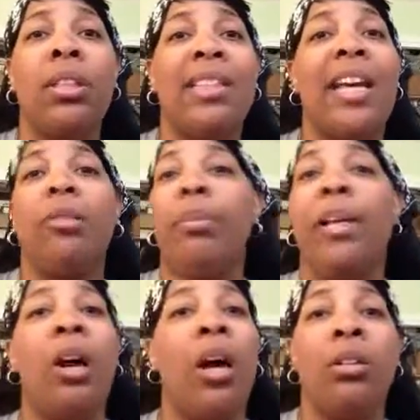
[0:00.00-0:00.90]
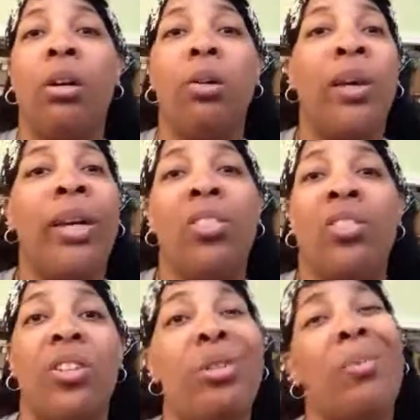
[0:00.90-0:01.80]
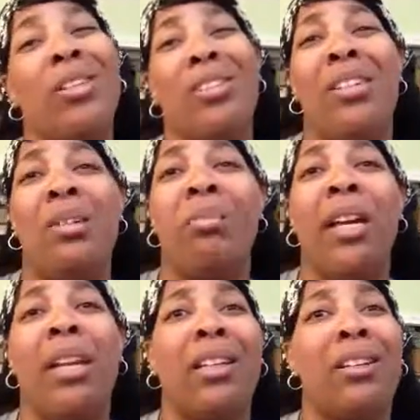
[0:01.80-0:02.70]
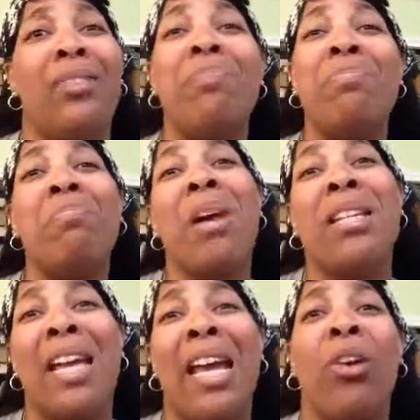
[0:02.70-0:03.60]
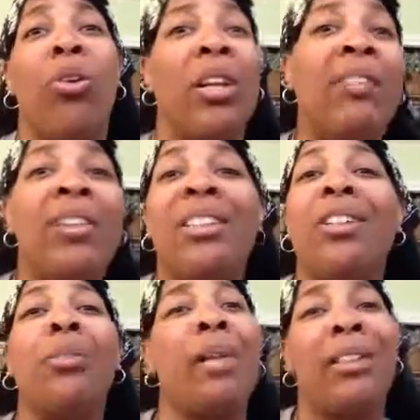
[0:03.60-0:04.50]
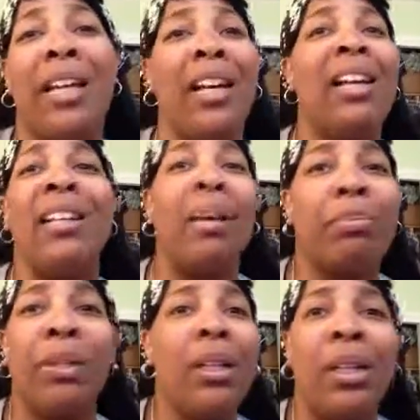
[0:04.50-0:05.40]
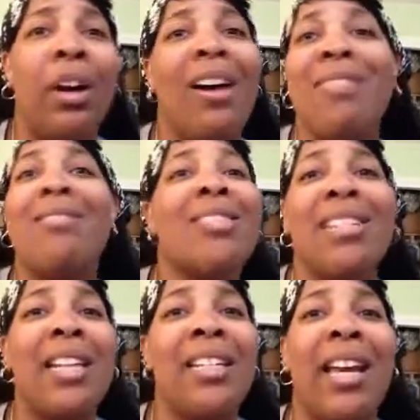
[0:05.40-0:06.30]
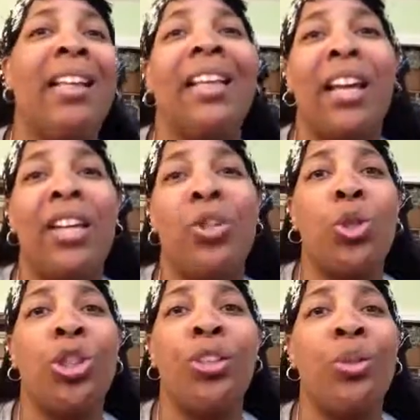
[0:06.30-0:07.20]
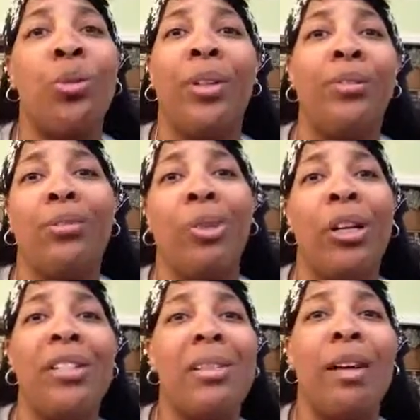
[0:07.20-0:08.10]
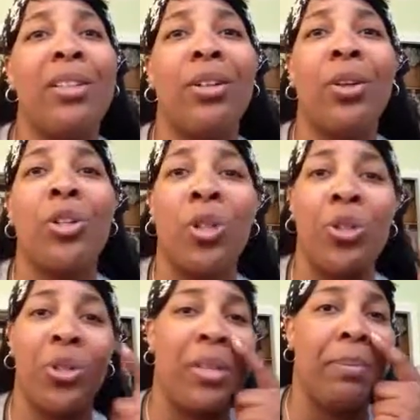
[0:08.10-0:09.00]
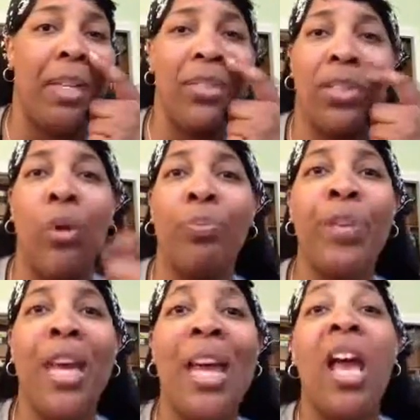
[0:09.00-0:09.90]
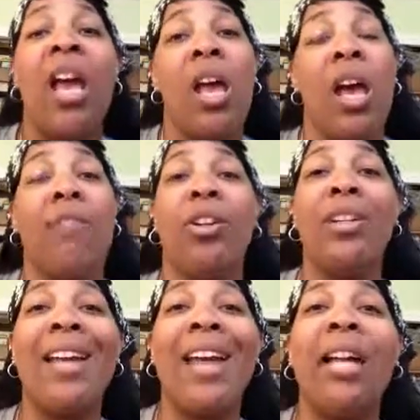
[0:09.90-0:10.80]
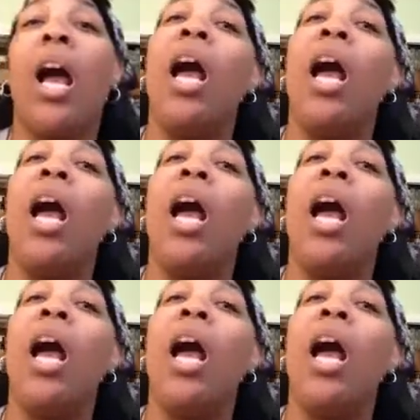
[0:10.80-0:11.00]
Dad'll be gone all weekend, so you may see him like Monday or even a little bit like a glip on Sunday, like I usually do when or he's about to go to church or something. So have a good night.